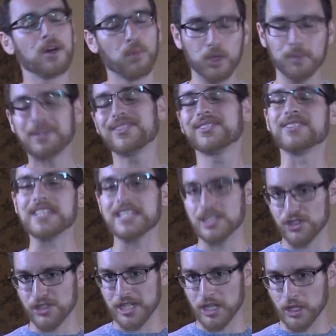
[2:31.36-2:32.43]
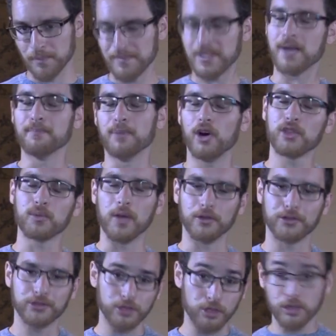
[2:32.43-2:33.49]
were besieged here. Bothwell
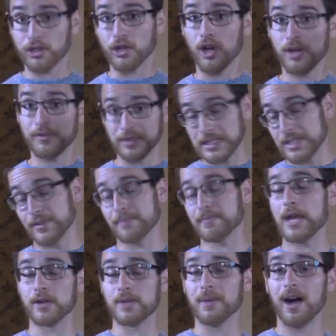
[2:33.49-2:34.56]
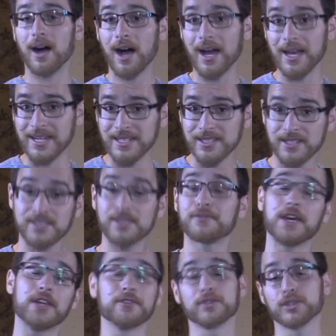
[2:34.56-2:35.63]
took off, leaving Mary behind to
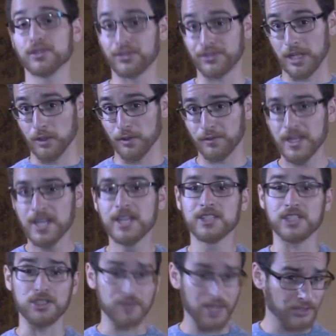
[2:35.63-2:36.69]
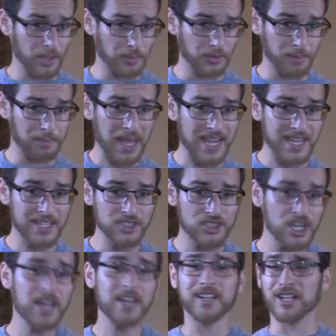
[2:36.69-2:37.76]
fend for herself. She dressed up as a
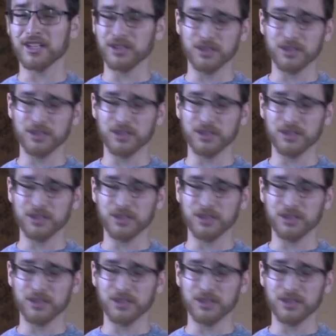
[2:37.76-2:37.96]
page, got